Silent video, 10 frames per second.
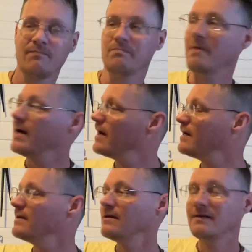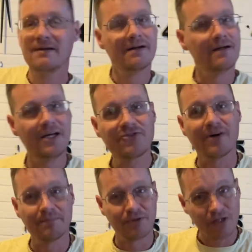Man, it's
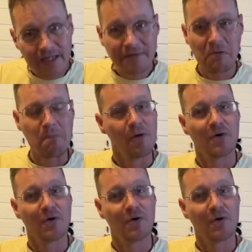unbelievable